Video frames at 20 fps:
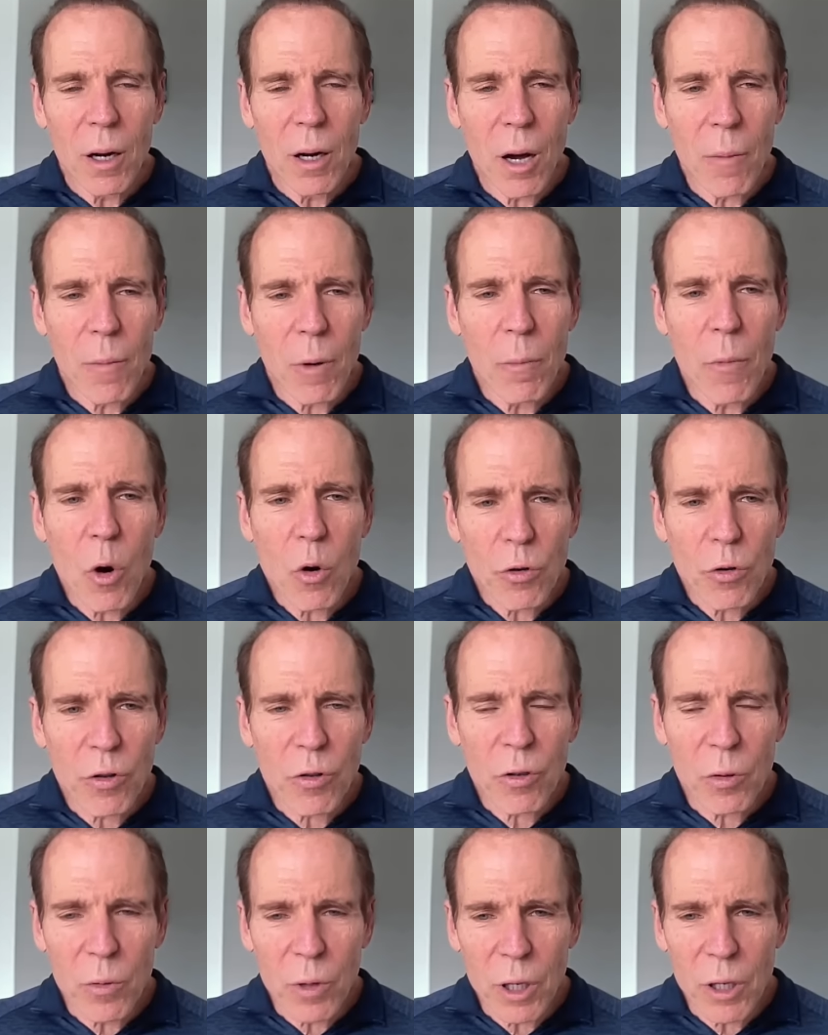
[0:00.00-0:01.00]
um,
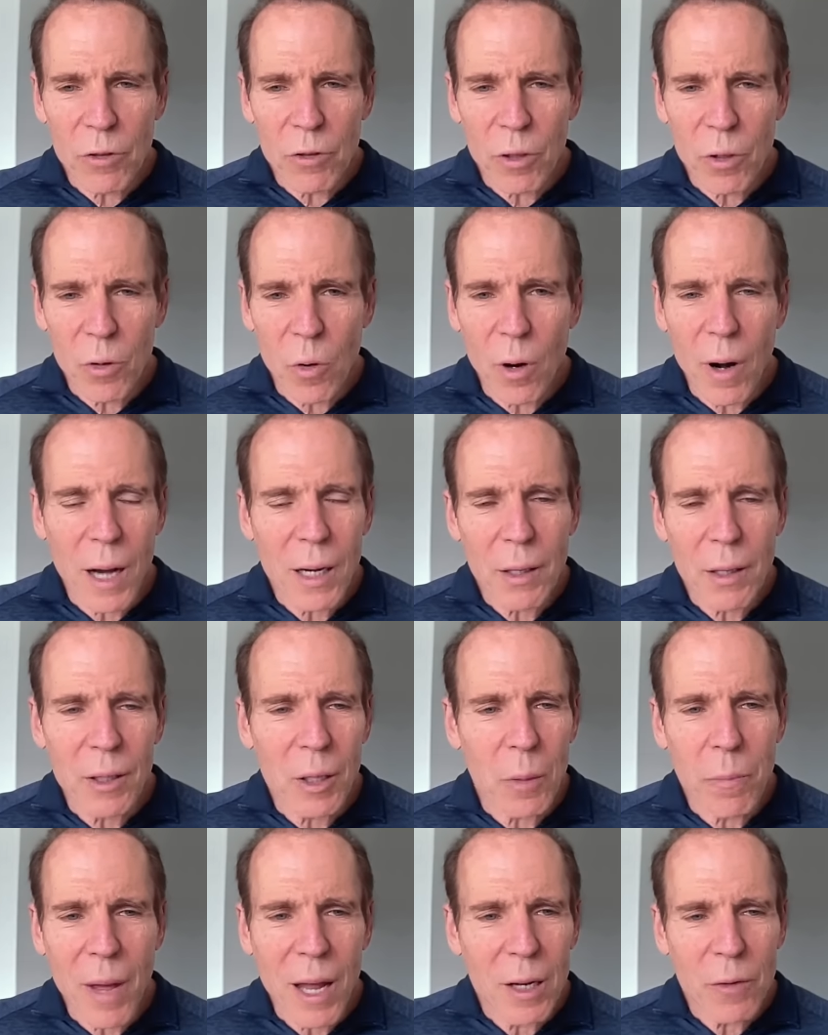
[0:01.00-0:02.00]
emotional reason or anything
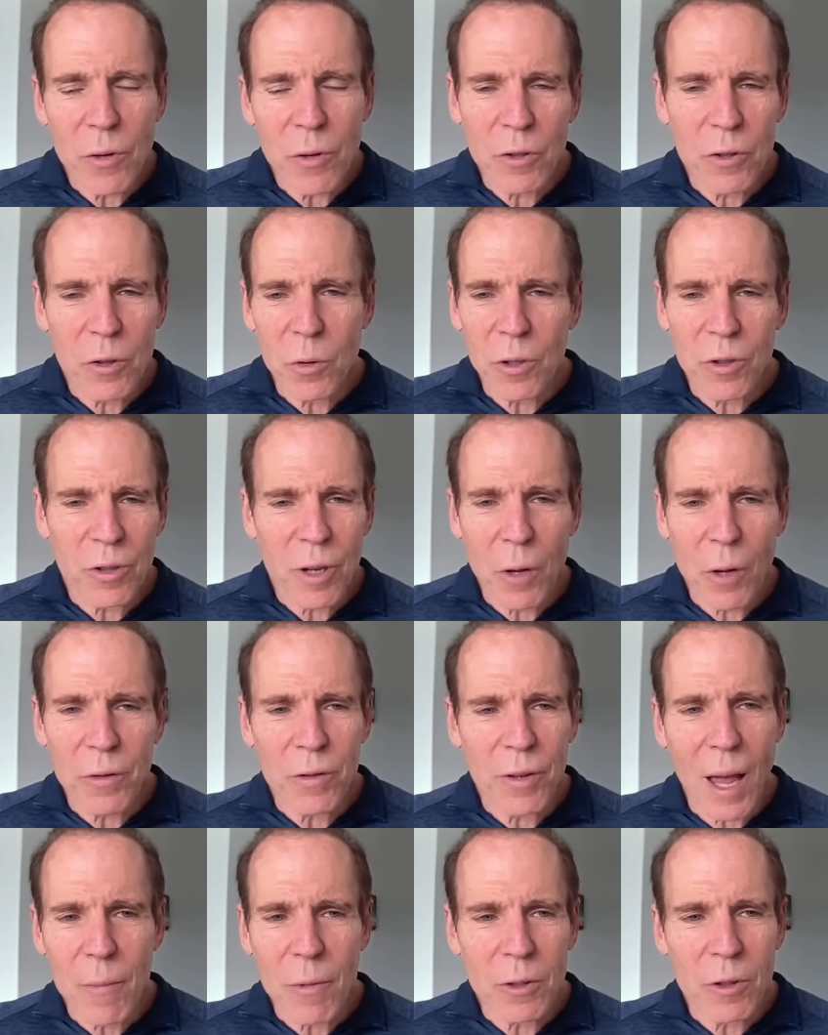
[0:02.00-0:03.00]
that benefits you to self
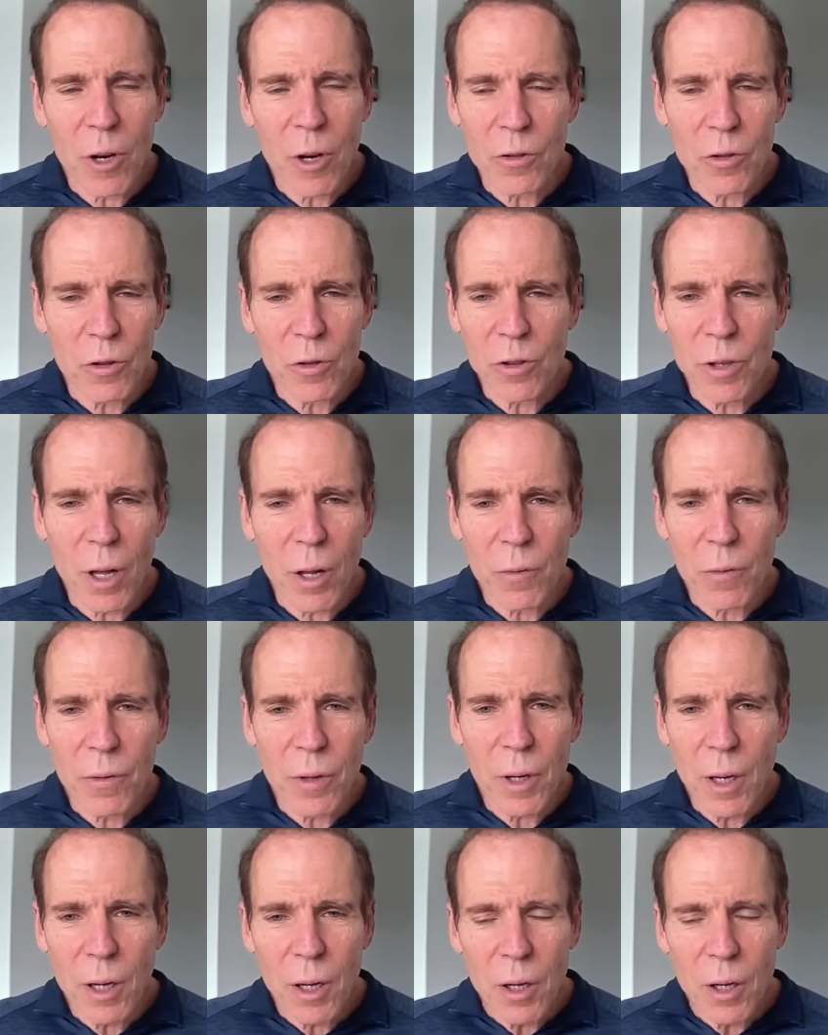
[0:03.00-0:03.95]
sabotage yourself